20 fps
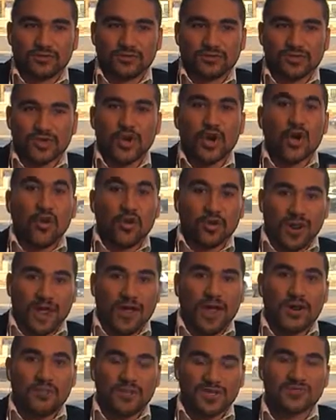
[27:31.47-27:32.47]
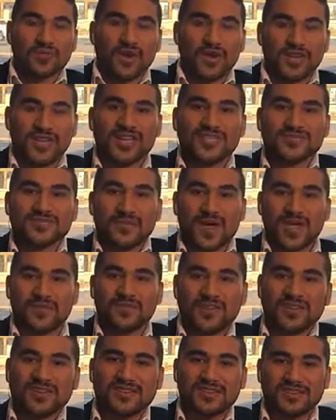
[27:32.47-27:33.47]
like how much money that's made
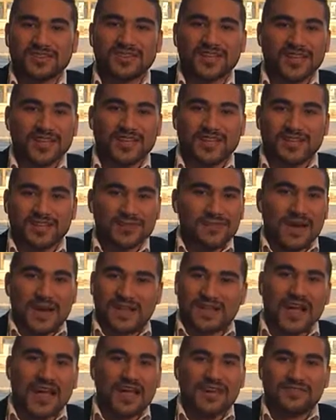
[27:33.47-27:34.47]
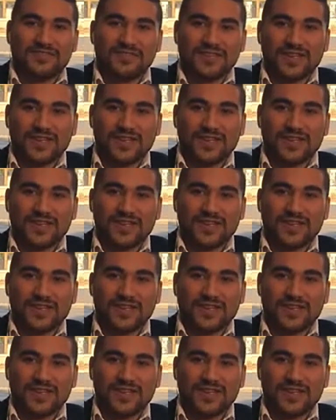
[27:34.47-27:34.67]
me like in my life.